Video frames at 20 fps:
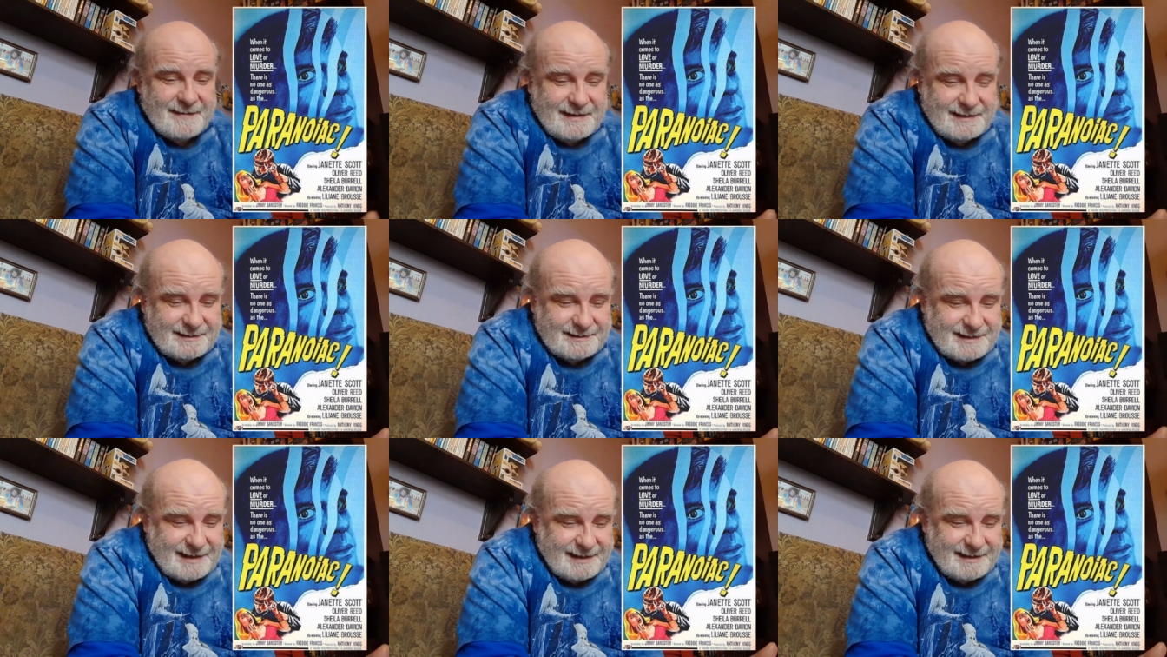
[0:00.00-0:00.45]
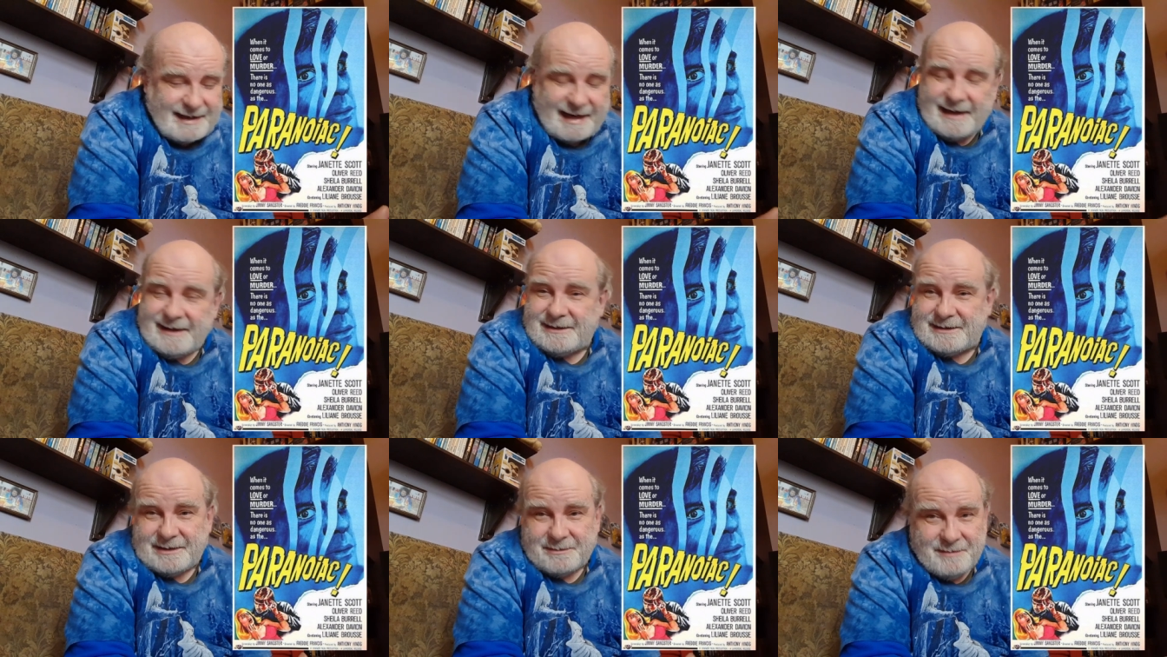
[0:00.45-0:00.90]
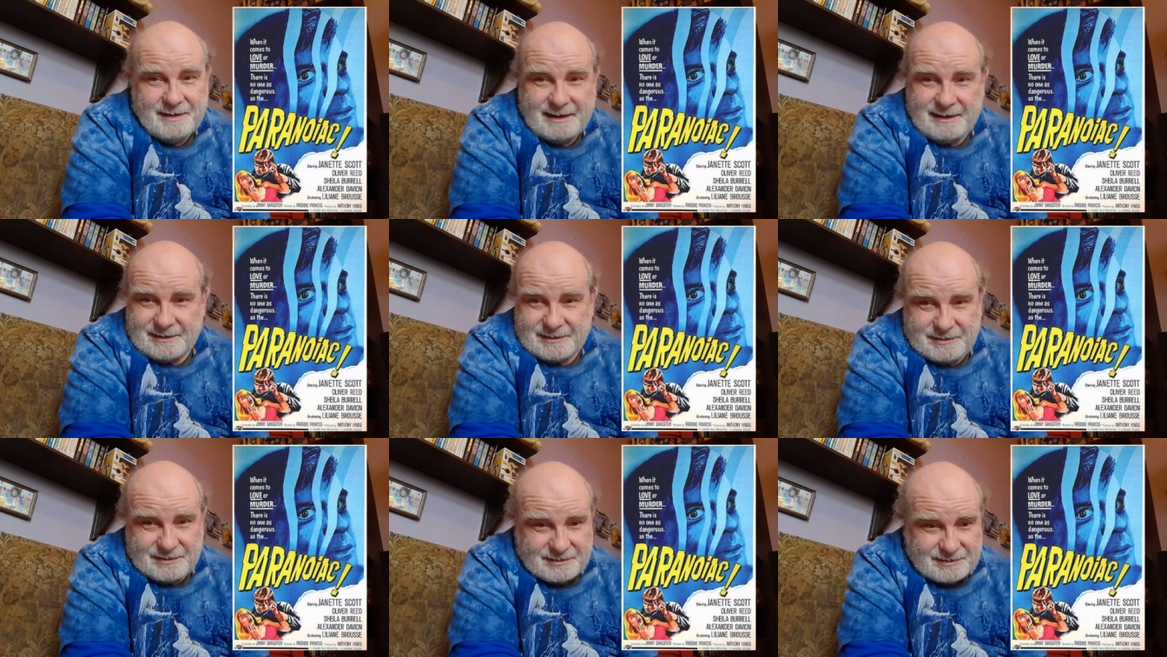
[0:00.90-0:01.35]
They say the 80
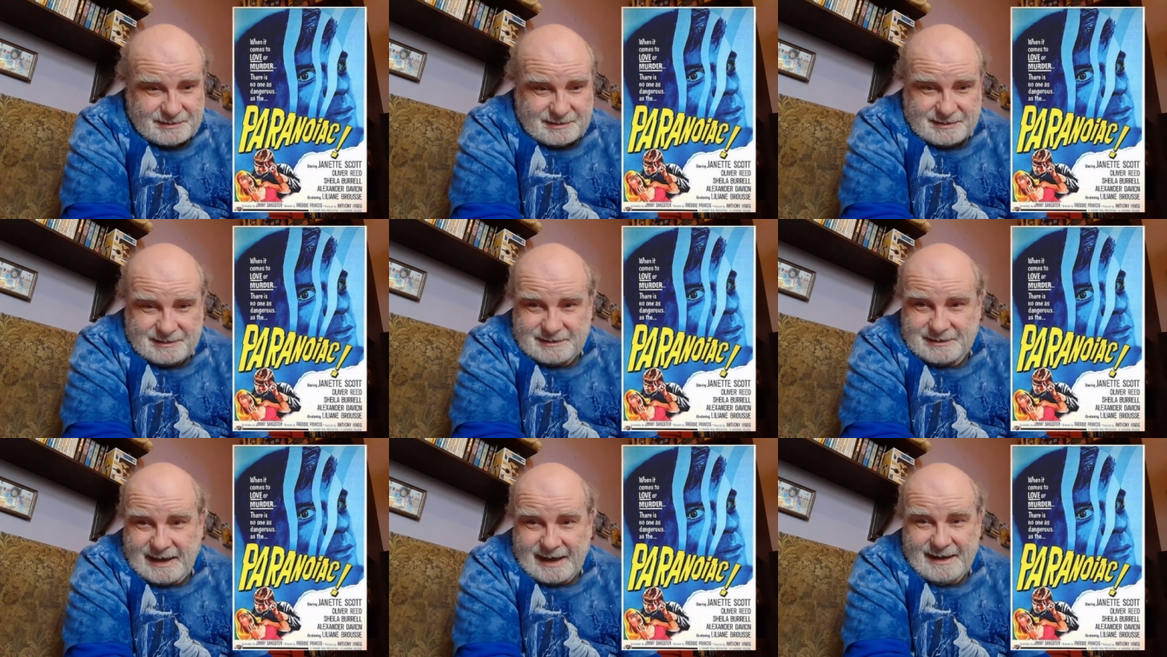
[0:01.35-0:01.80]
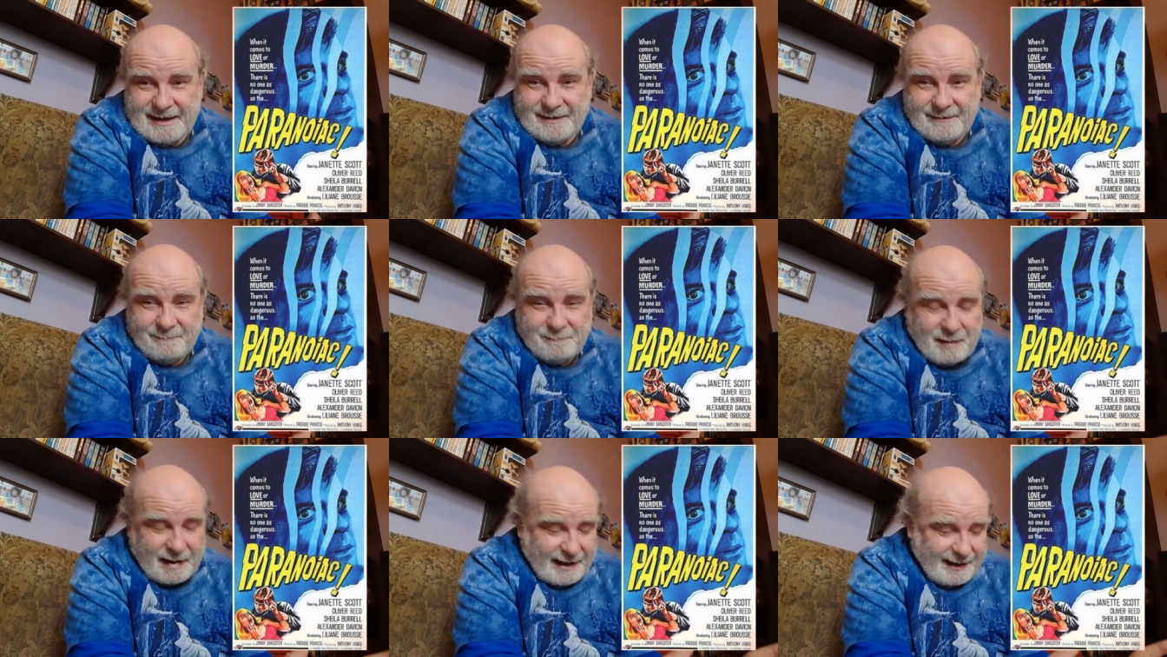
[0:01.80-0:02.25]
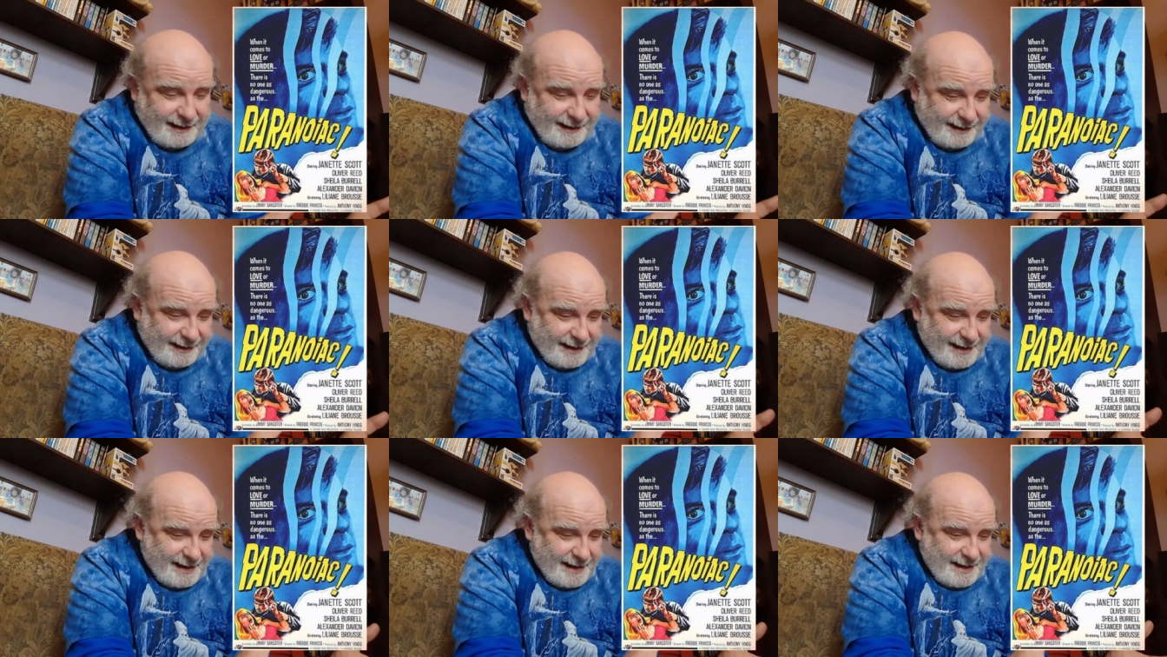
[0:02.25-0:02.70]
minutes just sail
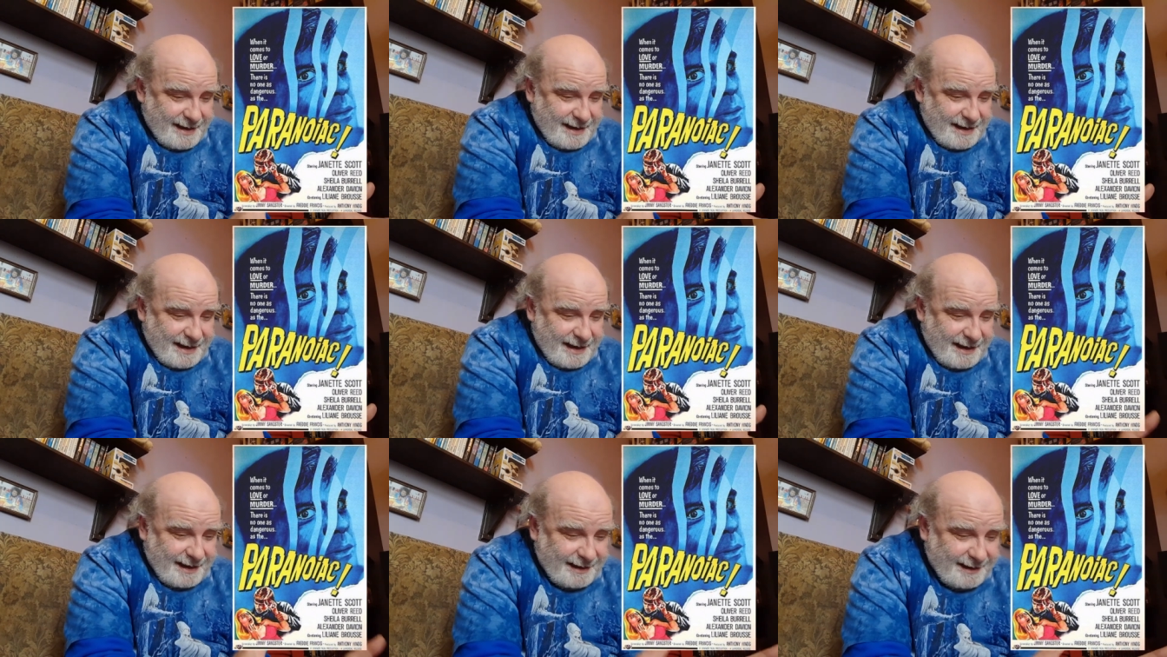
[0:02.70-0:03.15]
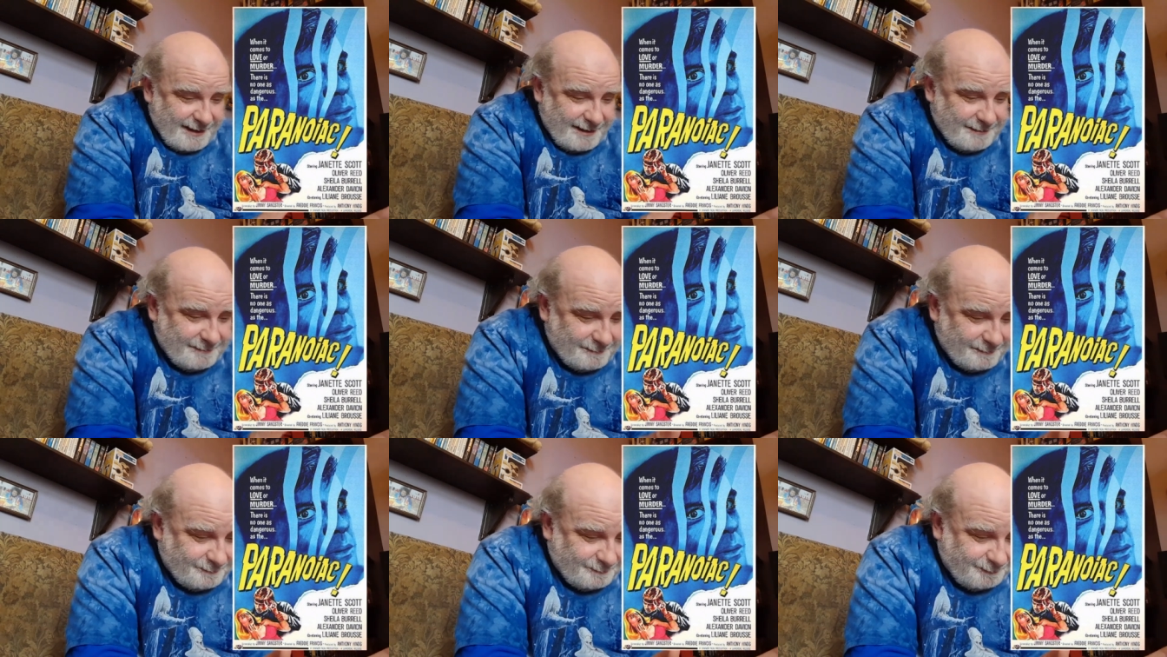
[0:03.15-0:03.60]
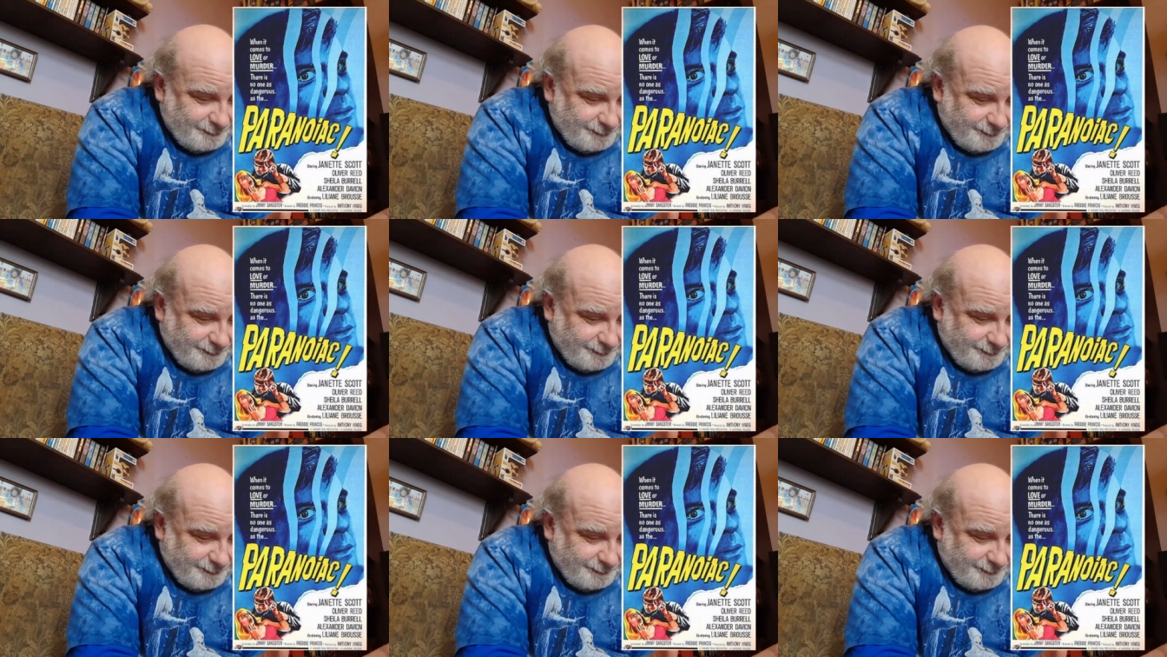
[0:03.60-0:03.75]
by, and